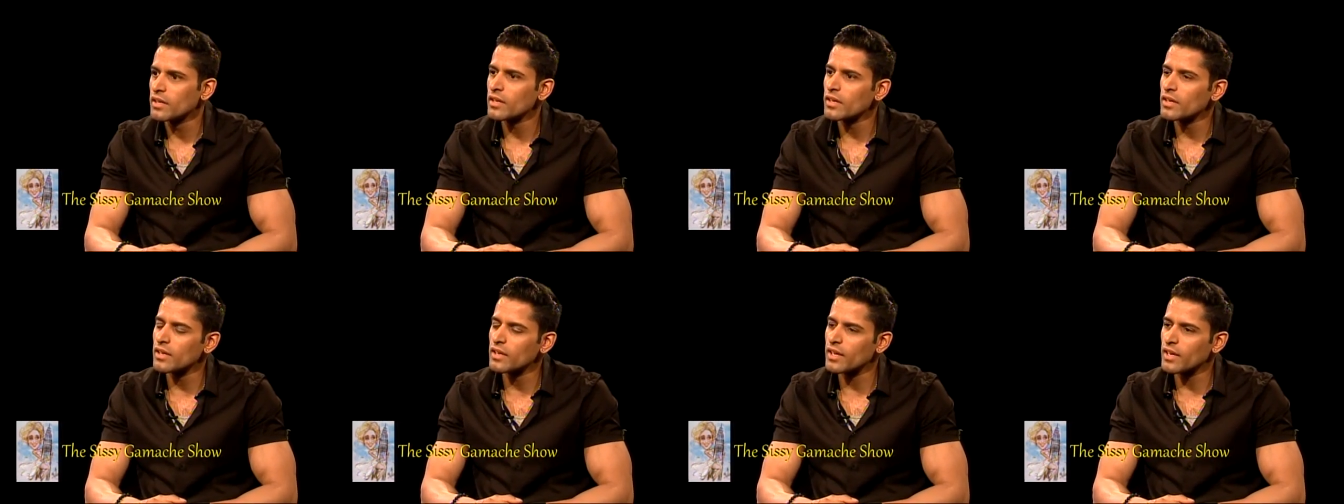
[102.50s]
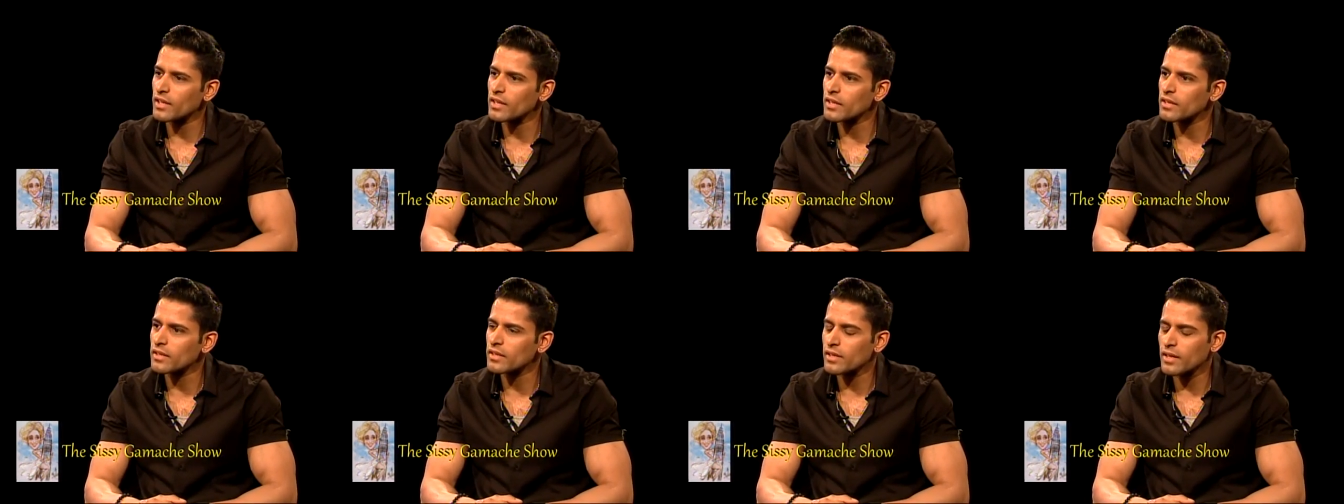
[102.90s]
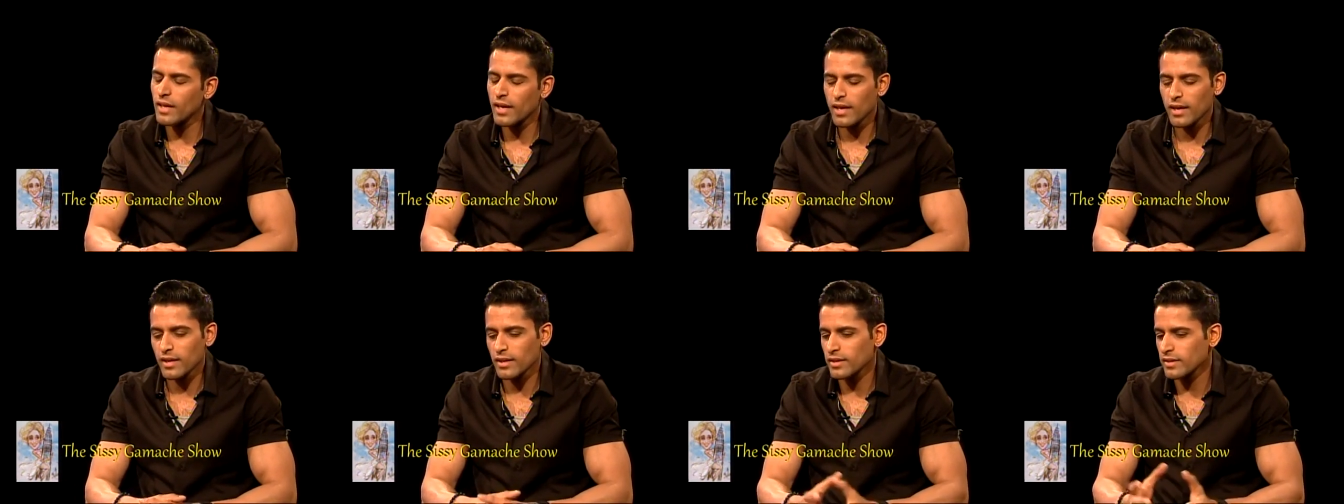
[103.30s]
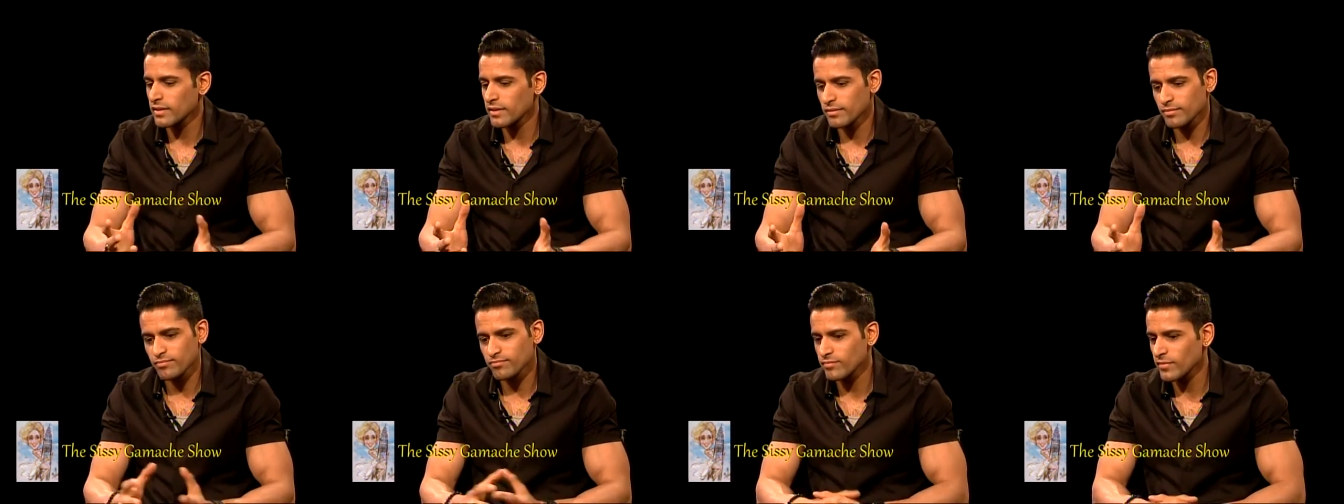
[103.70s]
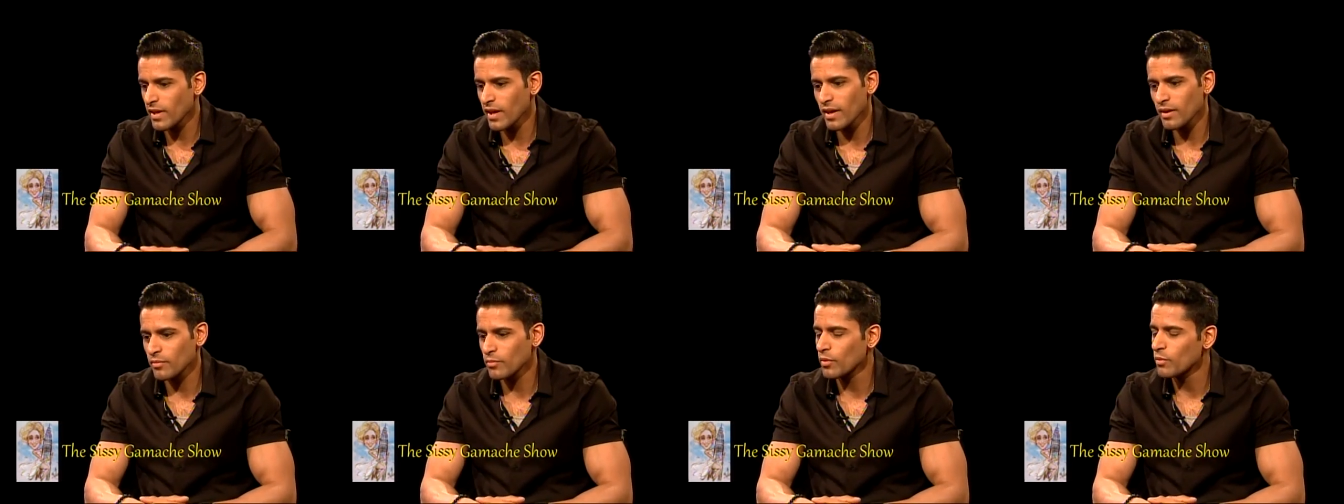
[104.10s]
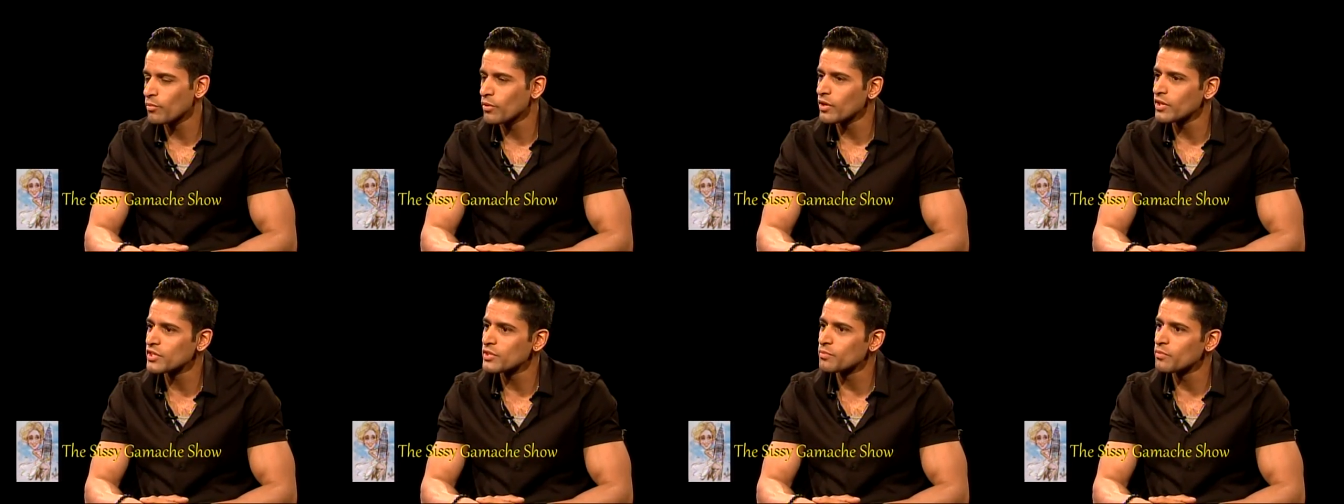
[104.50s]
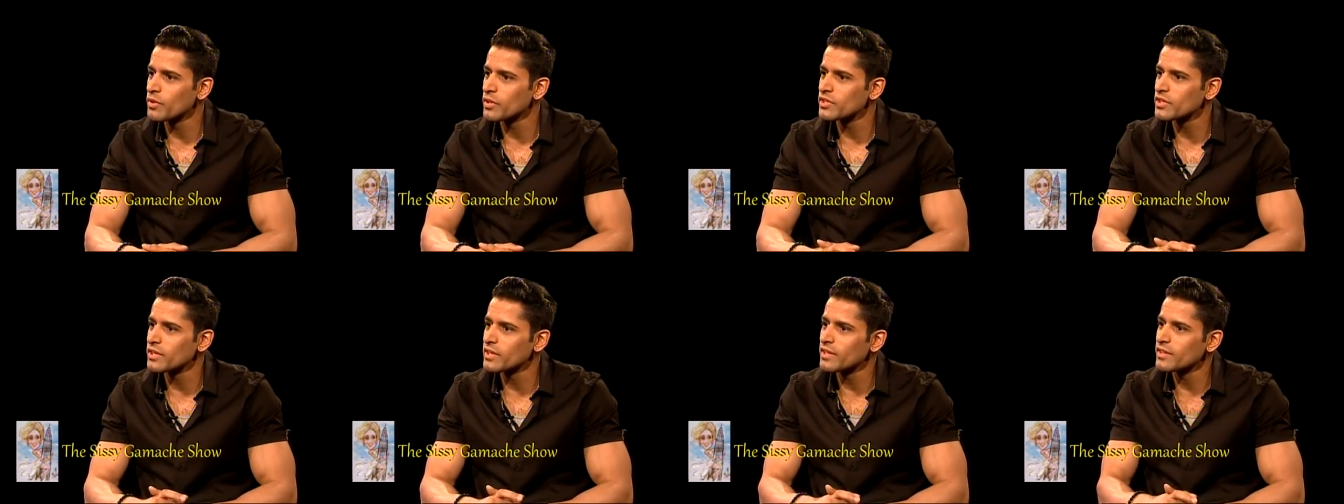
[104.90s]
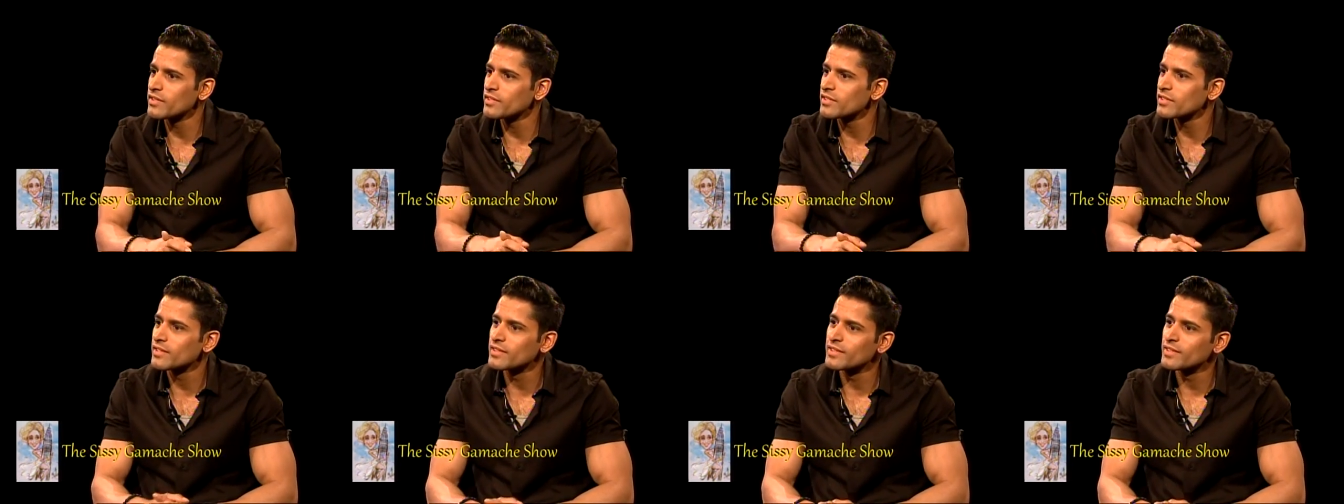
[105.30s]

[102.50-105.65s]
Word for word: in England. And yeah, we're British, British Indians.